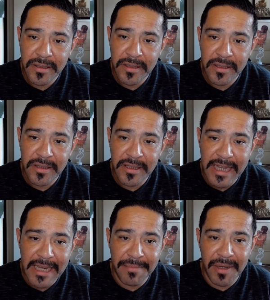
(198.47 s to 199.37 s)
take
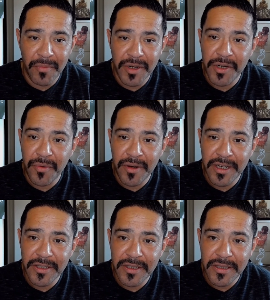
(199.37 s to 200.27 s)
me when you want to
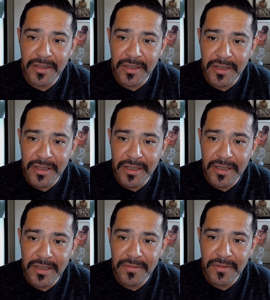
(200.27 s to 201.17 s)

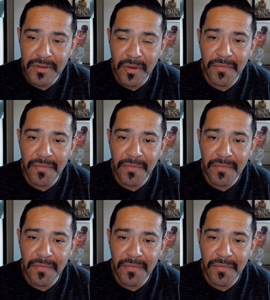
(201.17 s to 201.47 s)
don't